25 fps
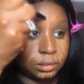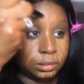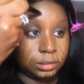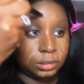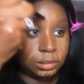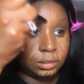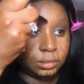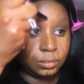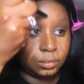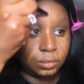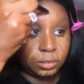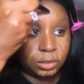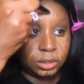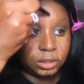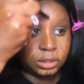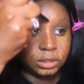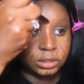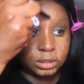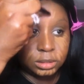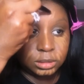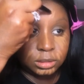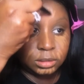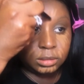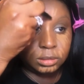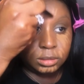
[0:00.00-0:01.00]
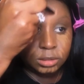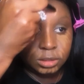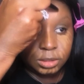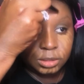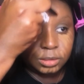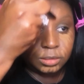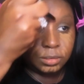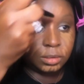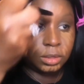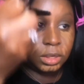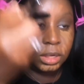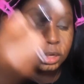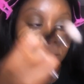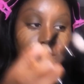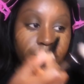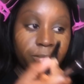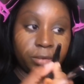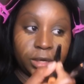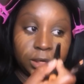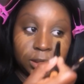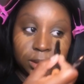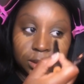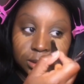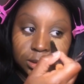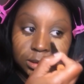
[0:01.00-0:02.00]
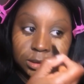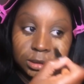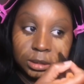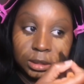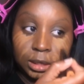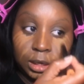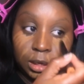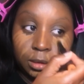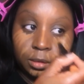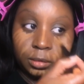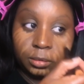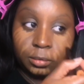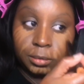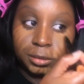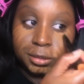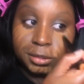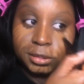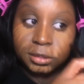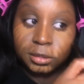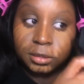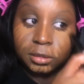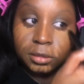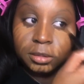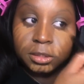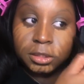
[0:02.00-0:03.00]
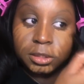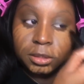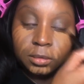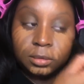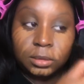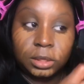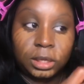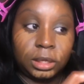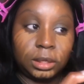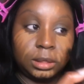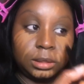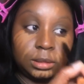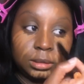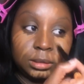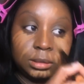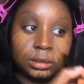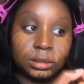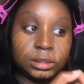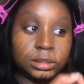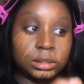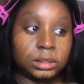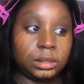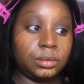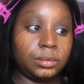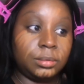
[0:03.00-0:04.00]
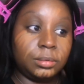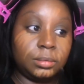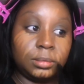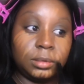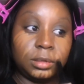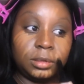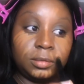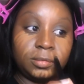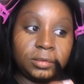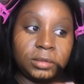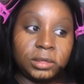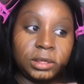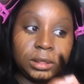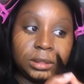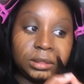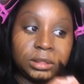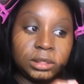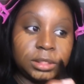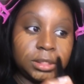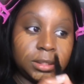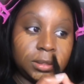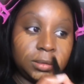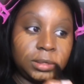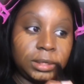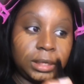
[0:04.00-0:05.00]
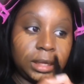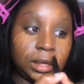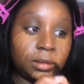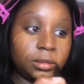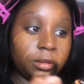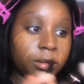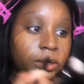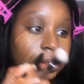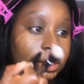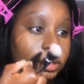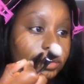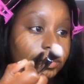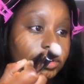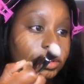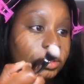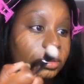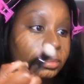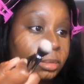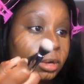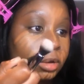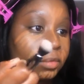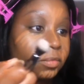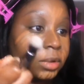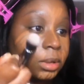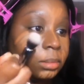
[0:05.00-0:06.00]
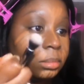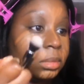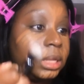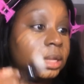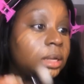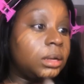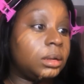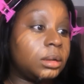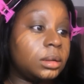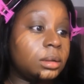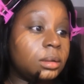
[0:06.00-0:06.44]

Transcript: one is a little too kind of reddish and the other one's a little too light. So I feel like the two together give you the perfect blend.